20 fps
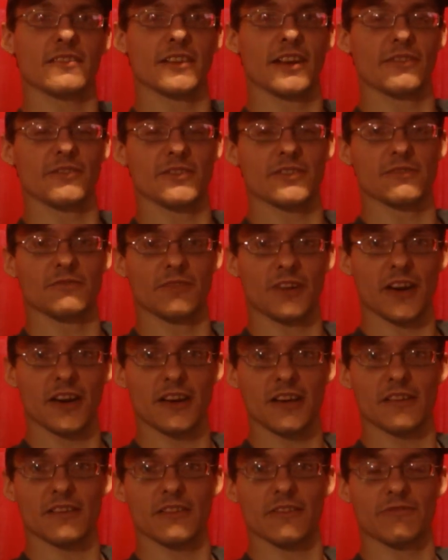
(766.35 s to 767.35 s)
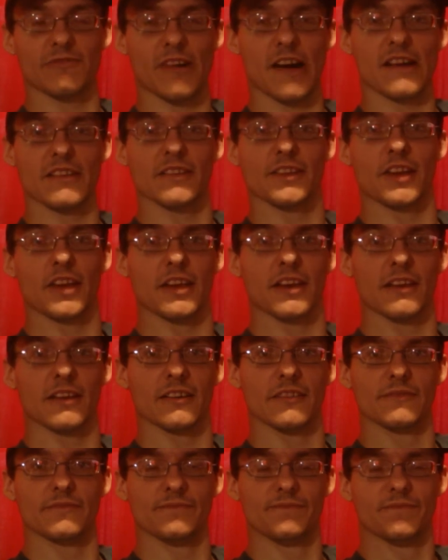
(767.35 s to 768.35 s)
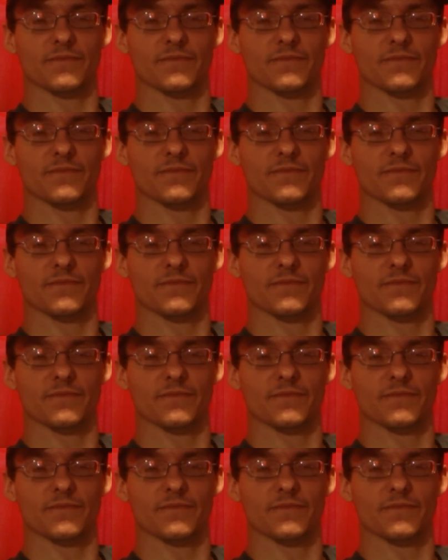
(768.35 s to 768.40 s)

and I'm just ready to finally get